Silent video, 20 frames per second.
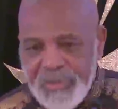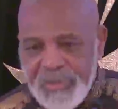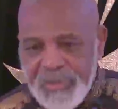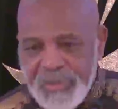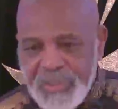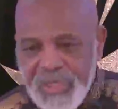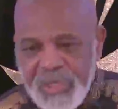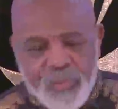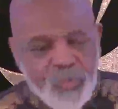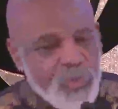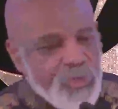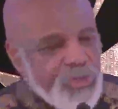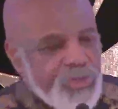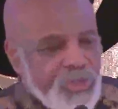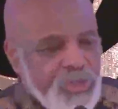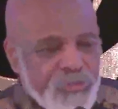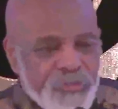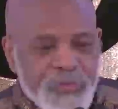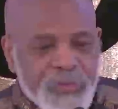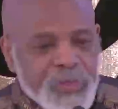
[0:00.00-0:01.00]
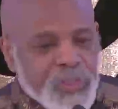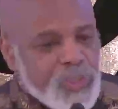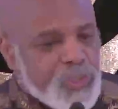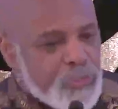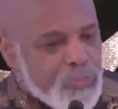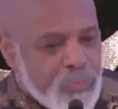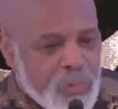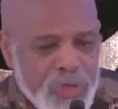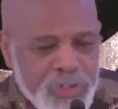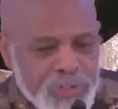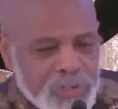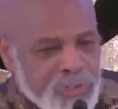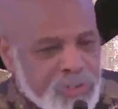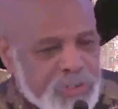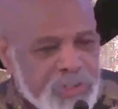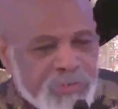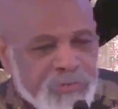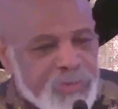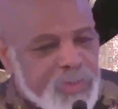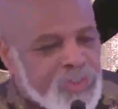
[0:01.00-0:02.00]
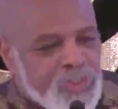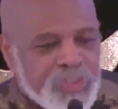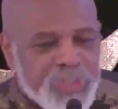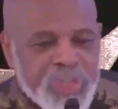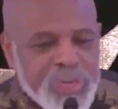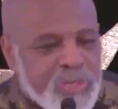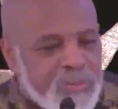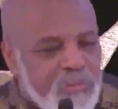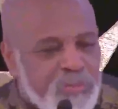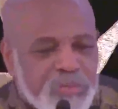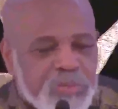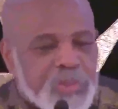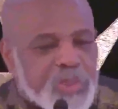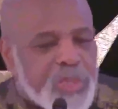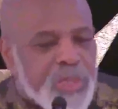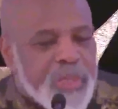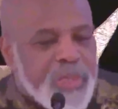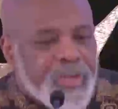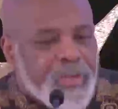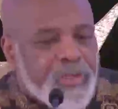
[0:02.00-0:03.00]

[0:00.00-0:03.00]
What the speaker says: That we're different expressions of the same thing.